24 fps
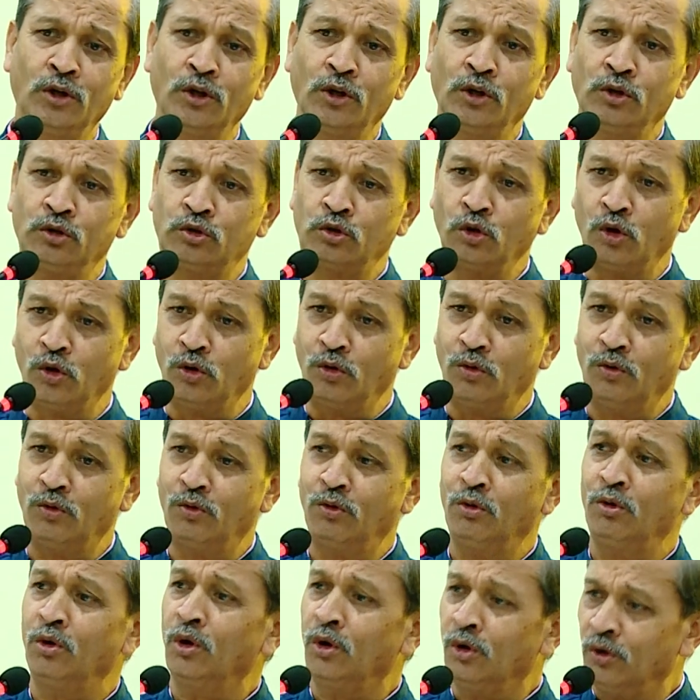So
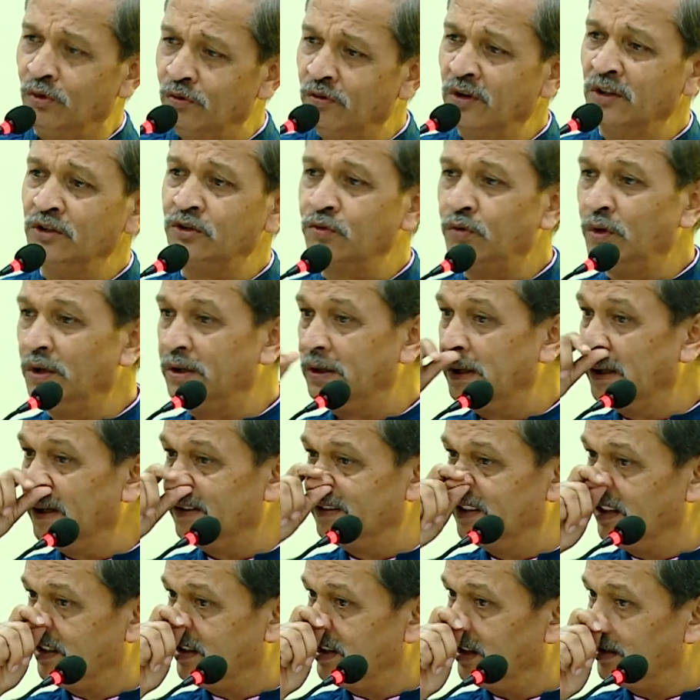once we take
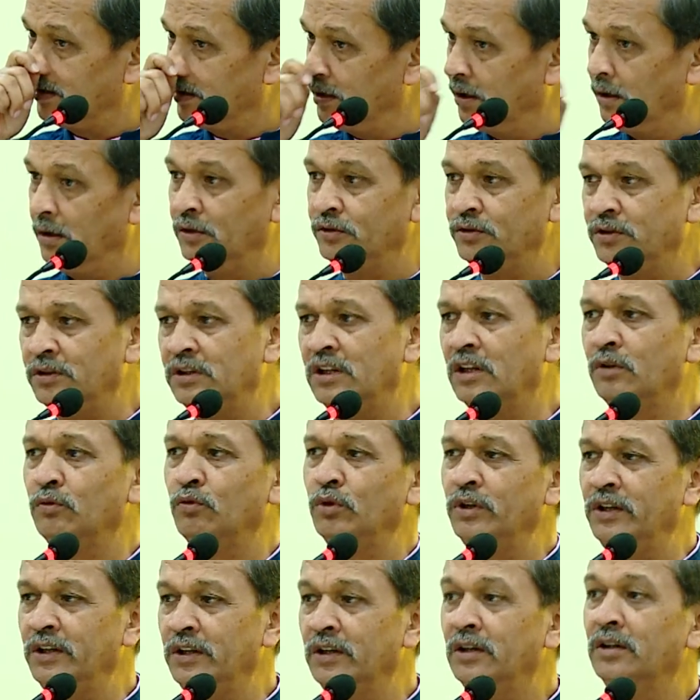the technology, then
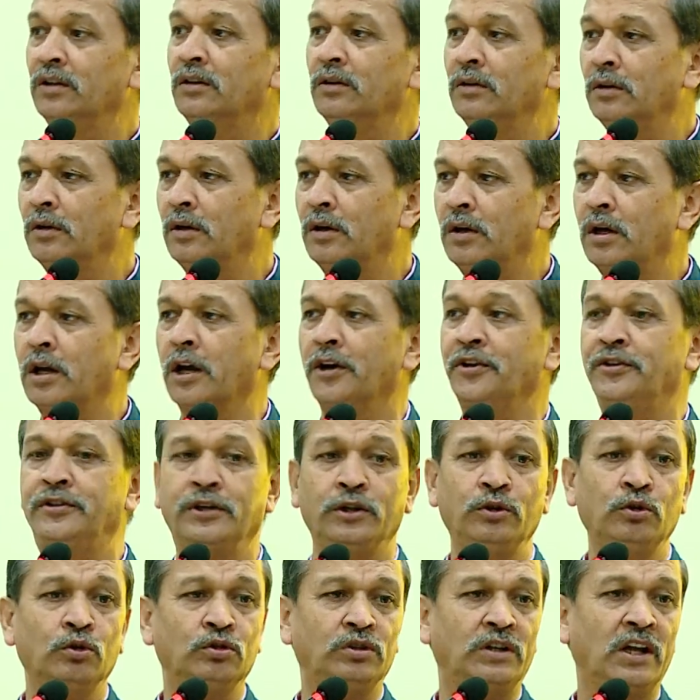we
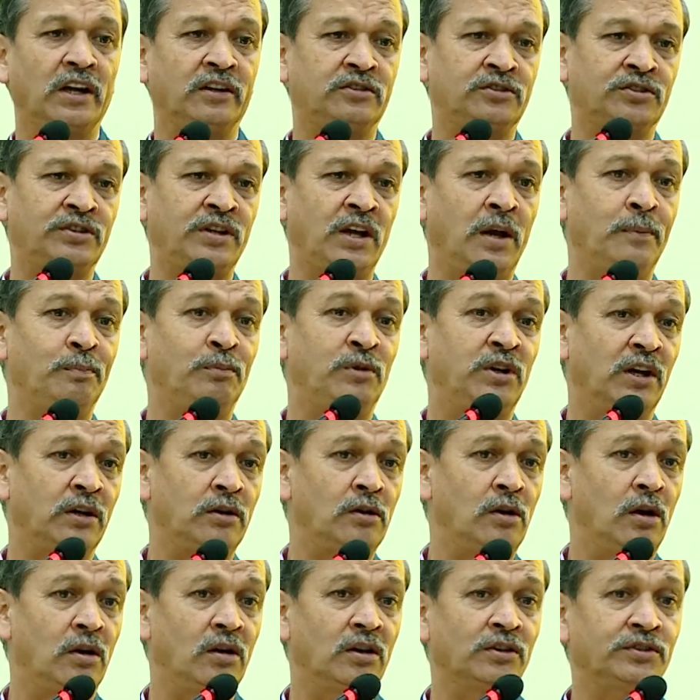continue that same
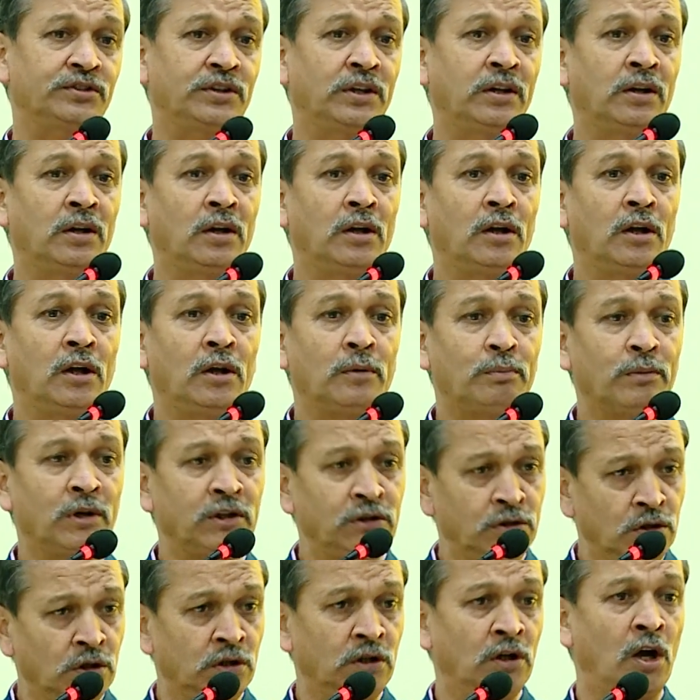technology. But
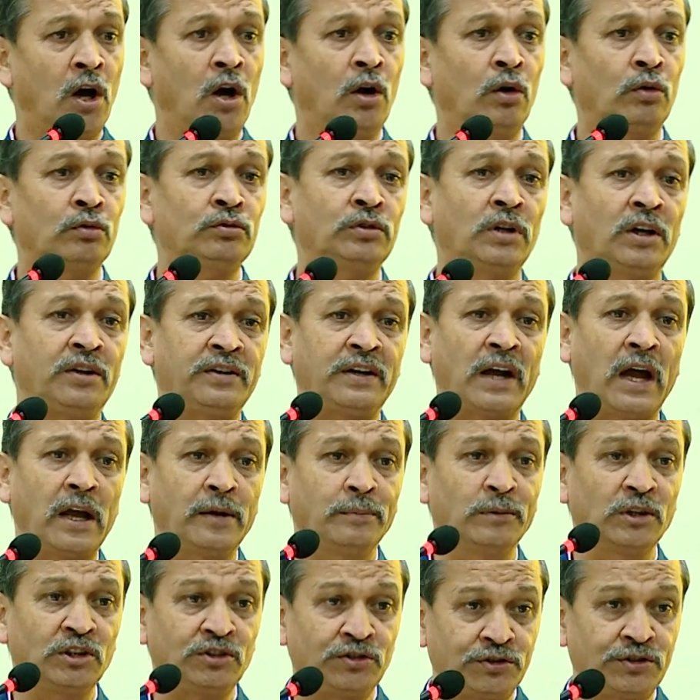now the time
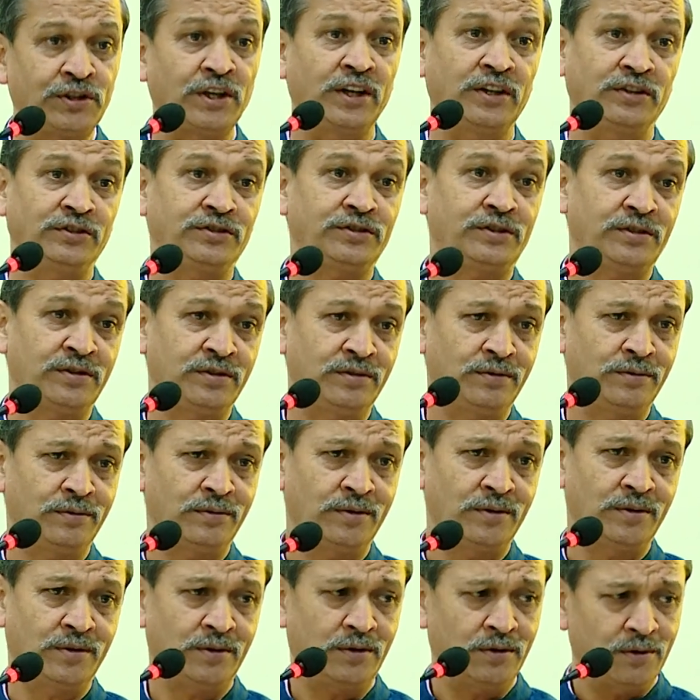is changed.
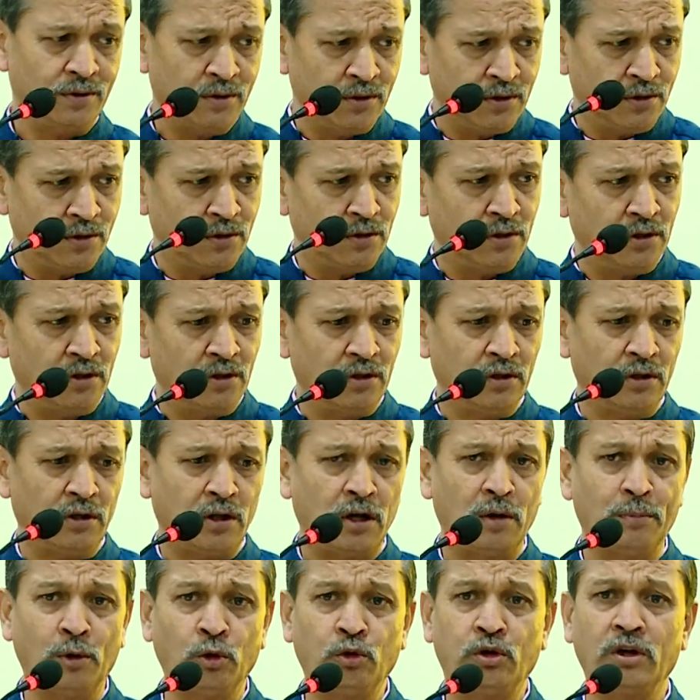
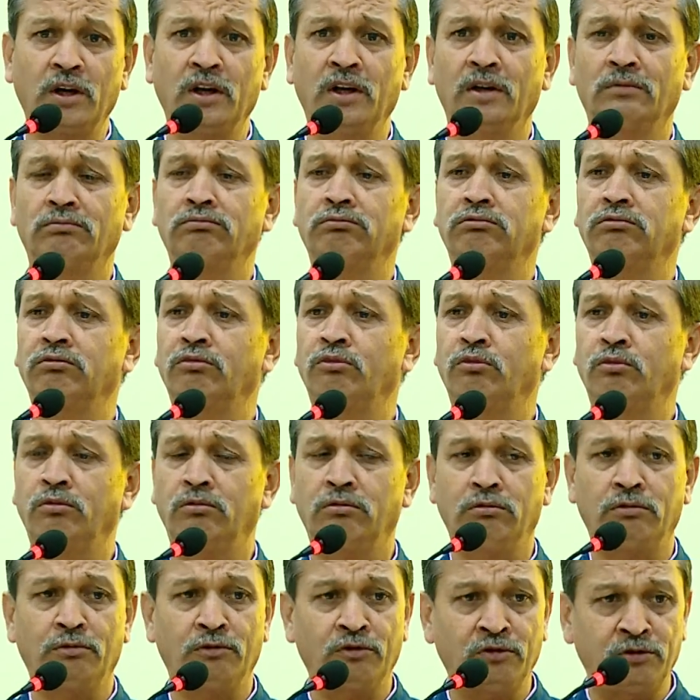About
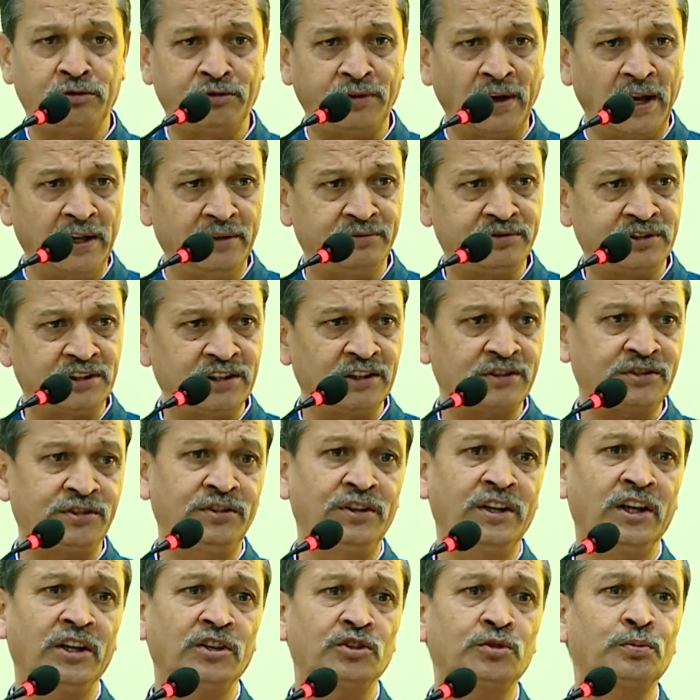5-6
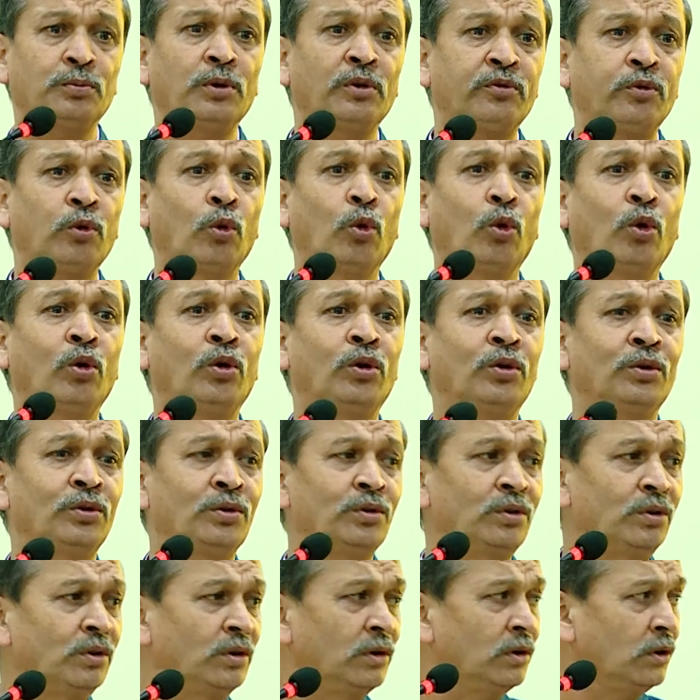days before,
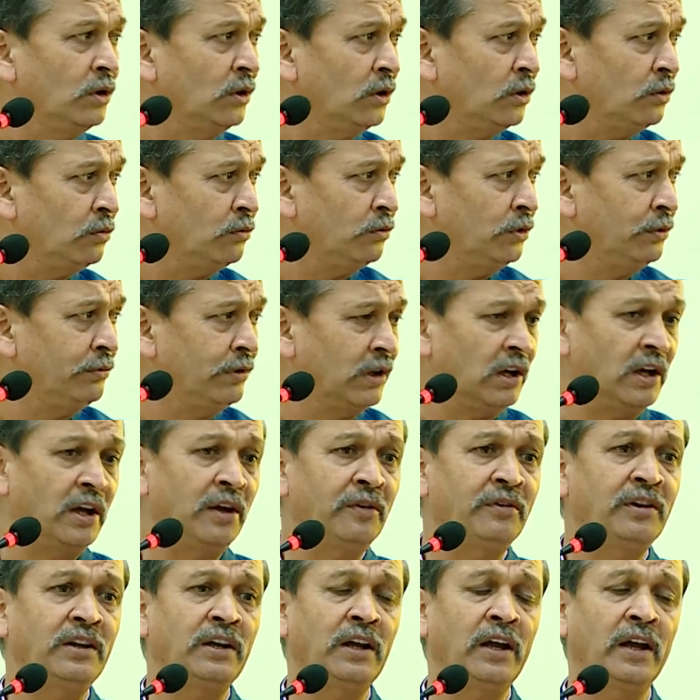we were
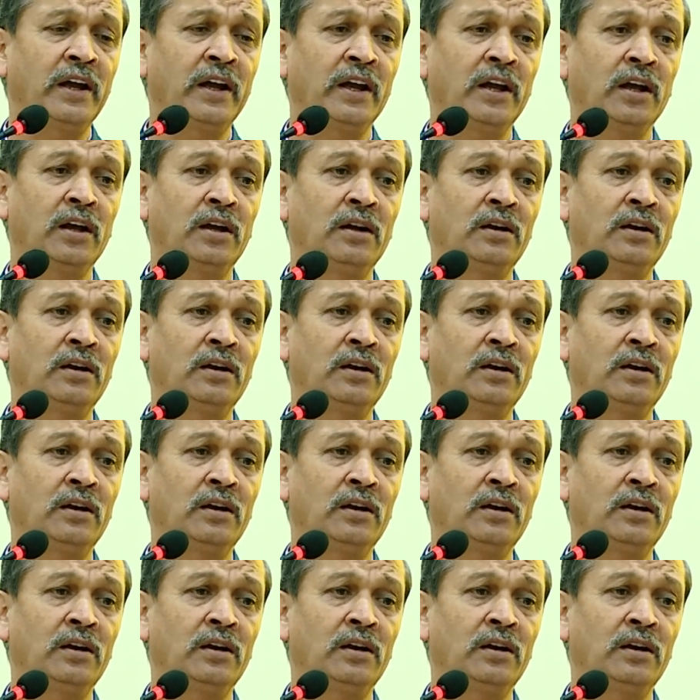having